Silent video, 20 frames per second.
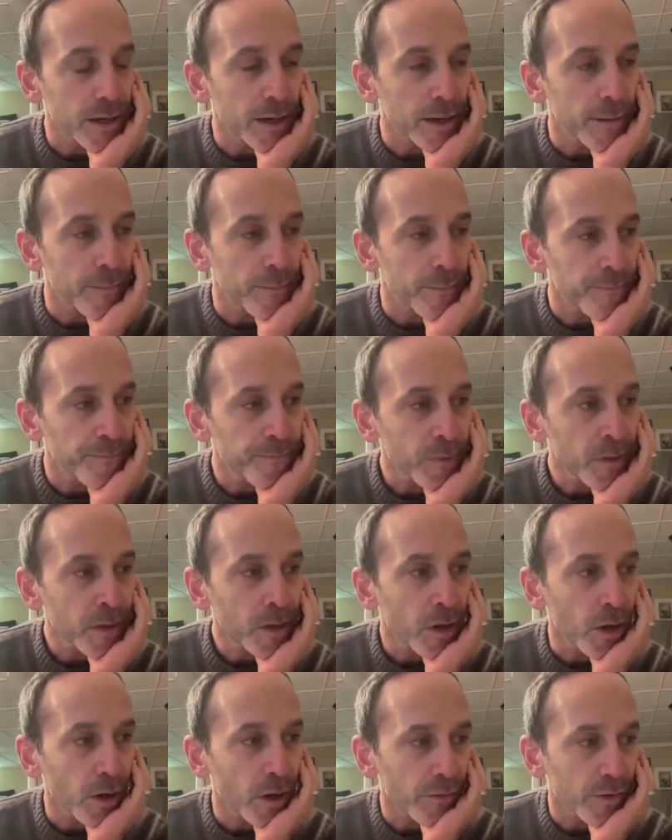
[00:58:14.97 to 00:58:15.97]

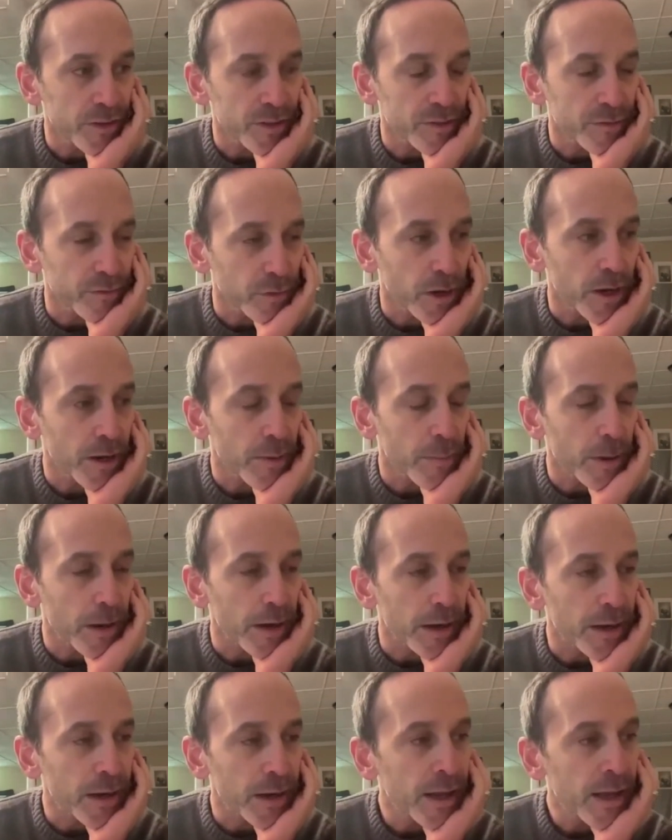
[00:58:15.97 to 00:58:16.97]
All of us have written
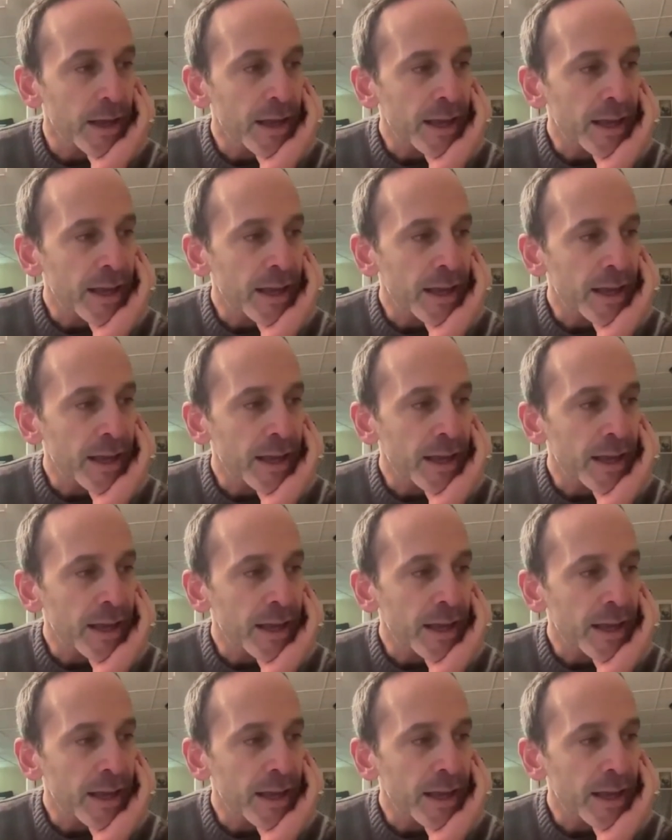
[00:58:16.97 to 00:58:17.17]
about it.